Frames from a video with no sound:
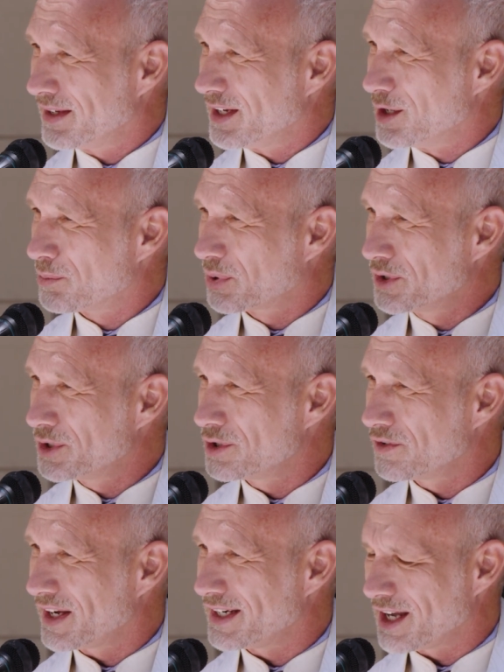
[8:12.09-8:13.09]

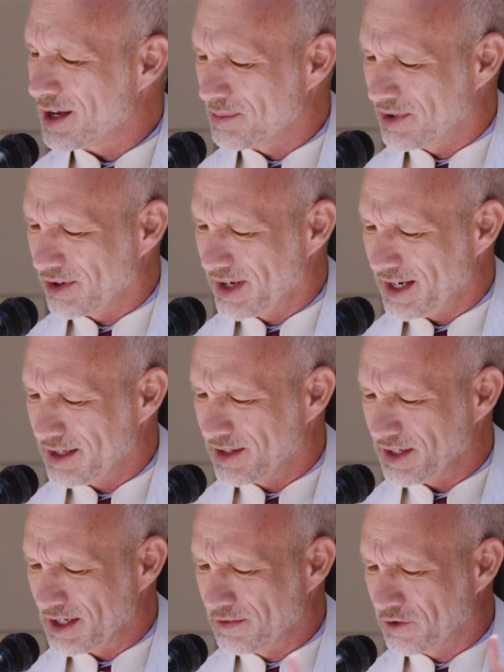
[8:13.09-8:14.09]
improve and upgrade
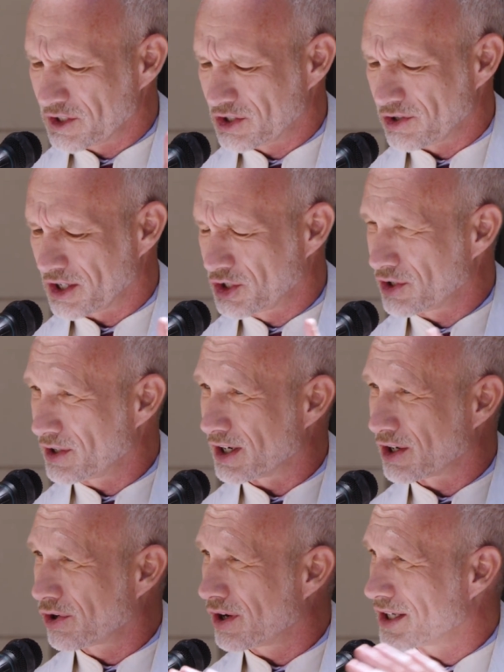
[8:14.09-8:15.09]
the infrastructure
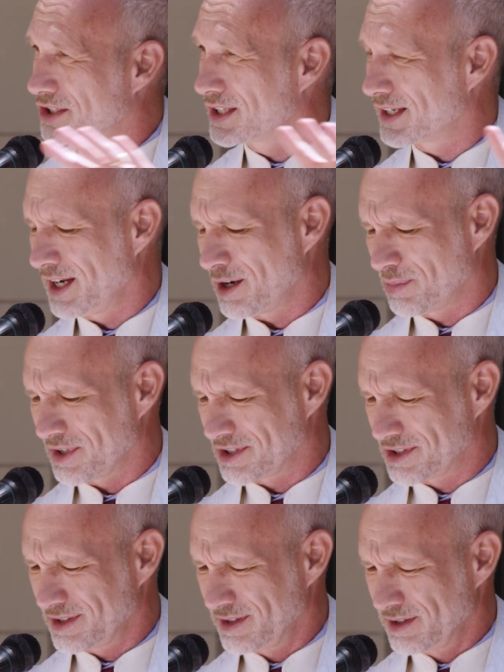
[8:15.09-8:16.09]
across the
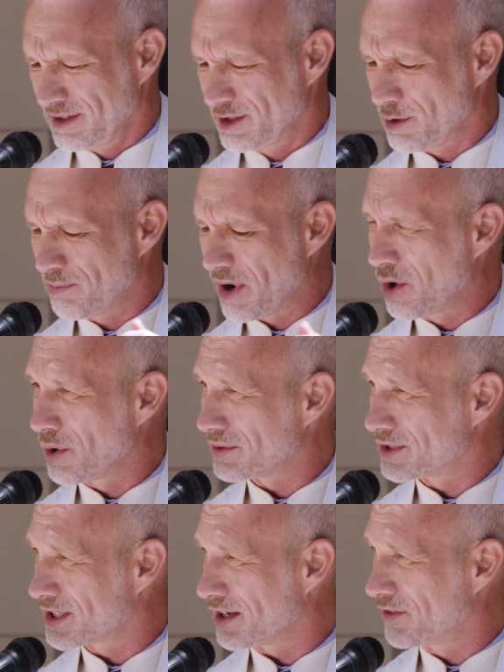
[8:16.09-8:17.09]
campus, the
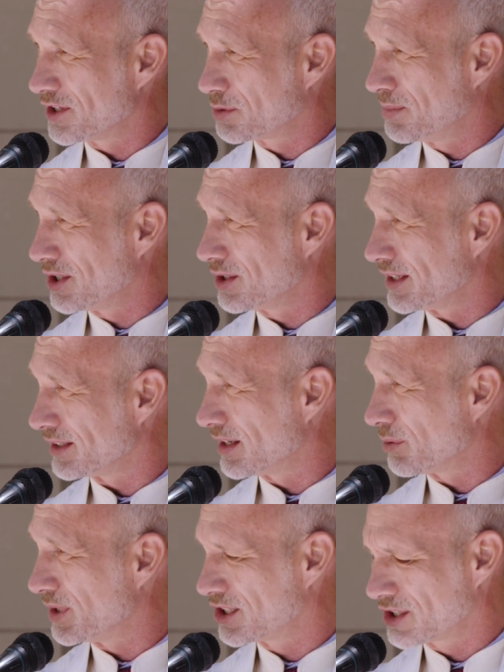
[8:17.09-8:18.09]
bones of this building
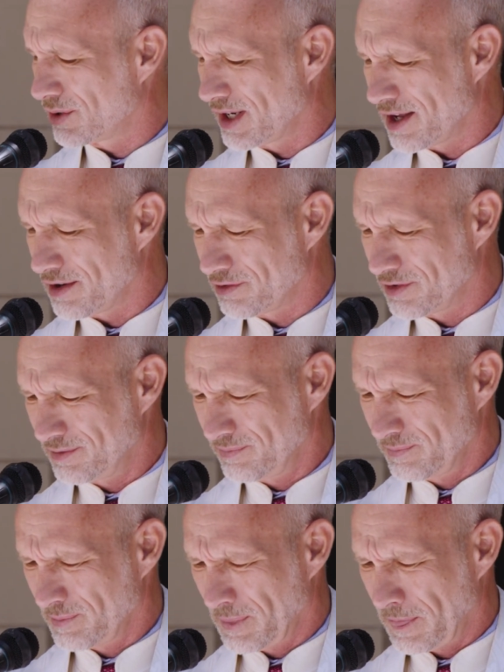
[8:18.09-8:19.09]
that we so love.
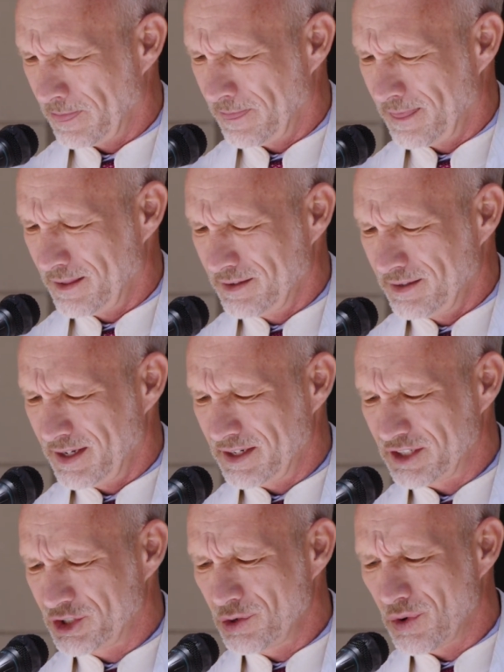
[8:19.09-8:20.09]
And
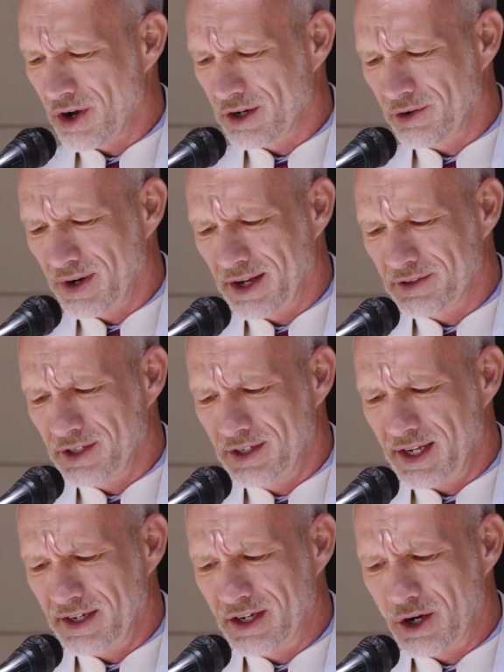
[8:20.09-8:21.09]
as you walk around
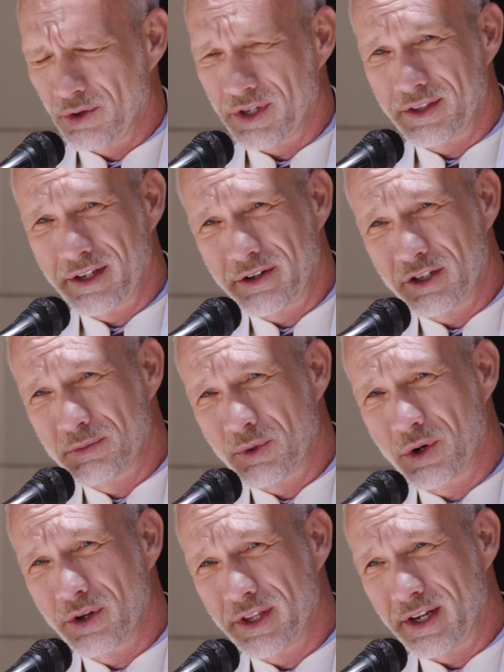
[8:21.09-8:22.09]
today, know that there is
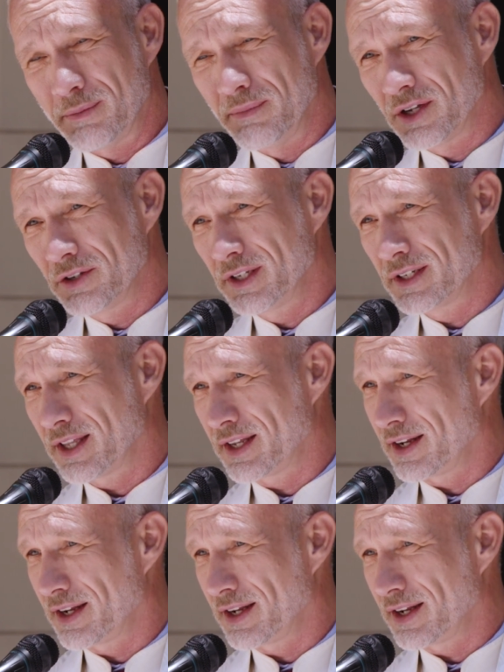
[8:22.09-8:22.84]
more than $1.5 million